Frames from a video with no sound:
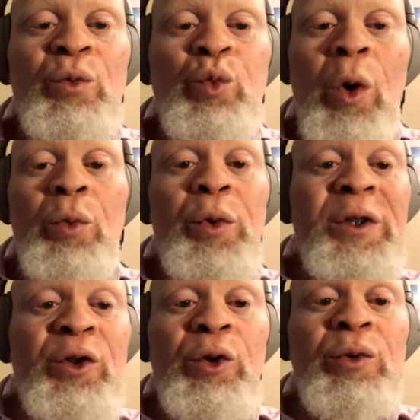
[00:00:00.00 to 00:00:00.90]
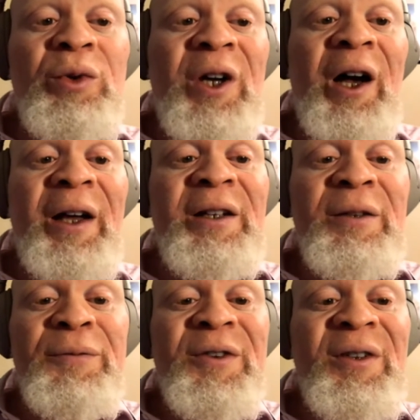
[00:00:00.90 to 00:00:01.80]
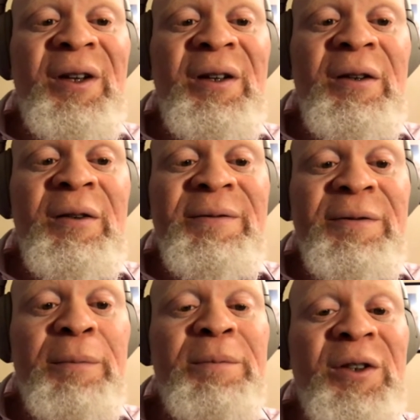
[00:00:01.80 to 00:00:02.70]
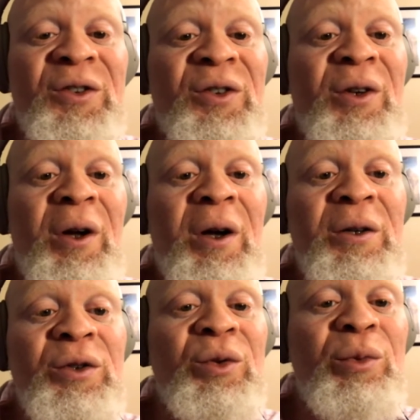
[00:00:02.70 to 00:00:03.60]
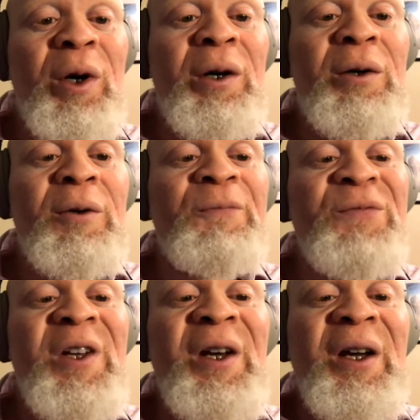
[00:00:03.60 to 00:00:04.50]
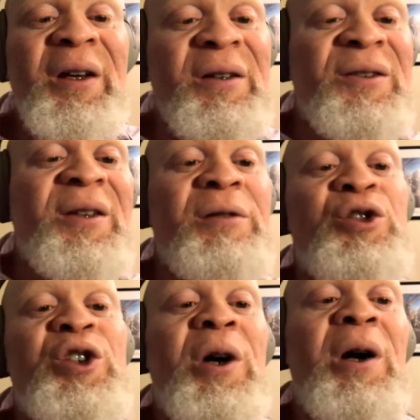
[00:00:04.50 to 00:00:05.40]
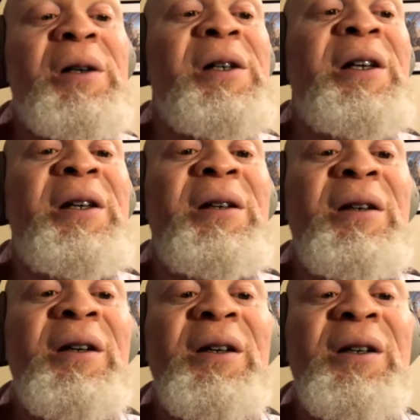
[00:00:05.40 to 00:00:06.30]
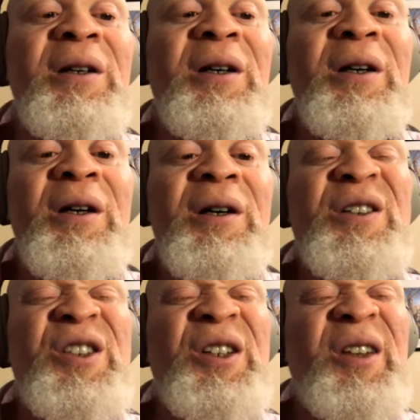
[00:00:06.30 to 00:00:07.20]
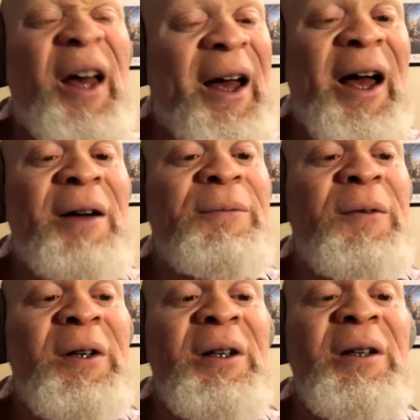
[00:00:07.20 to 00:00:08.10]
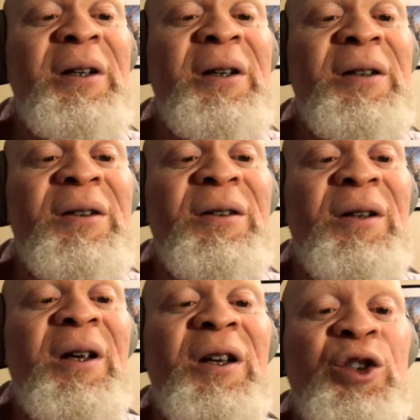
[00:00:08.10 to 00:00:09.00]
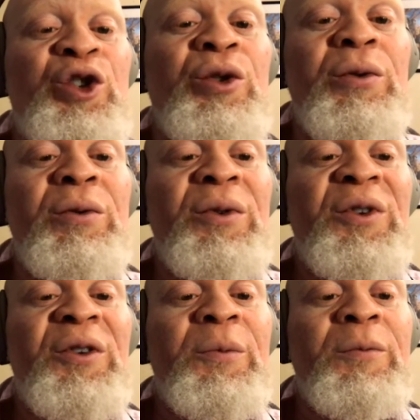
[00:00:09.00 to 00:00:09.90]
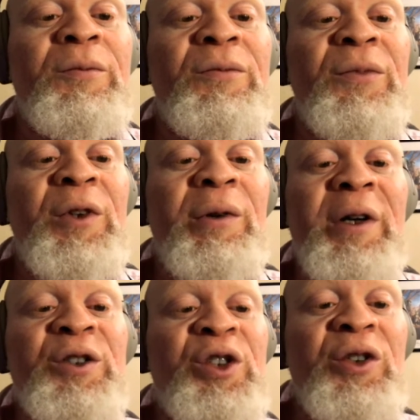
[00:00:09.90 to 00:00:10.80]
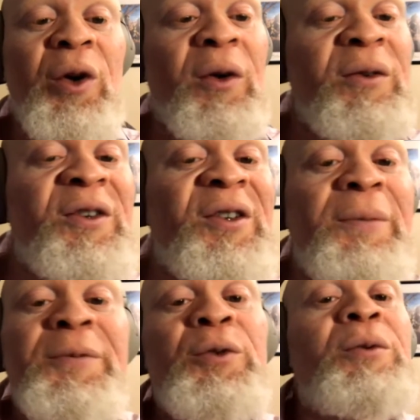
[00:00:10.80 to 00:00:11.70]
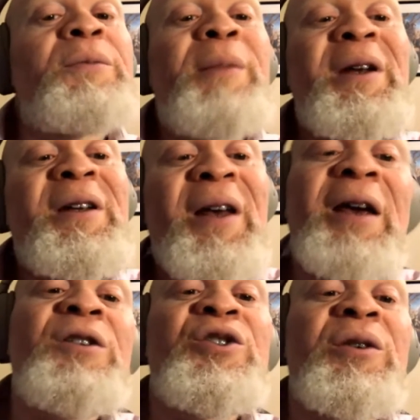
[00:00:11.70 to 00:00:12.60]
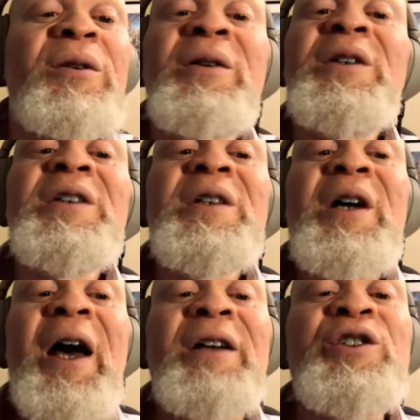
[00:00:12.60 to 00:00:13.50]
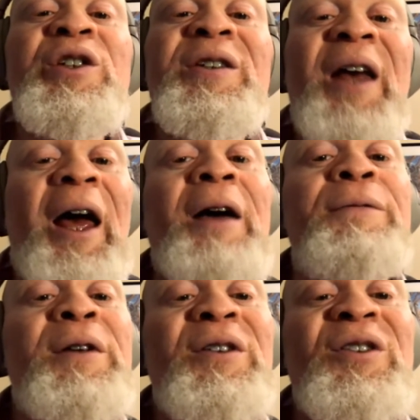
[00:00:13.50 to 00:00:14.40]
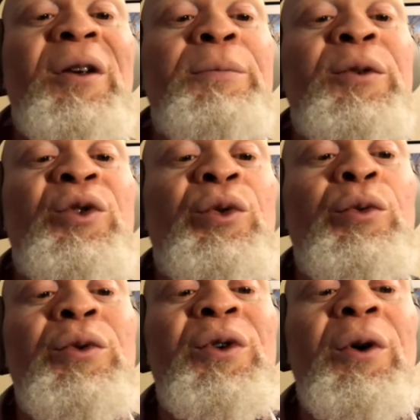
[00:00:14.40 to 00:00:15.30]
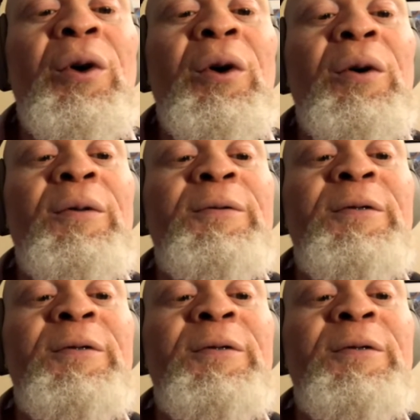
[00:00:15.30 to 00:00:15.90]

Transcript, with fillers: what we do kind of see from the start as well is that Charlie she's having issues right she's on some sort of medication and she's having some sort of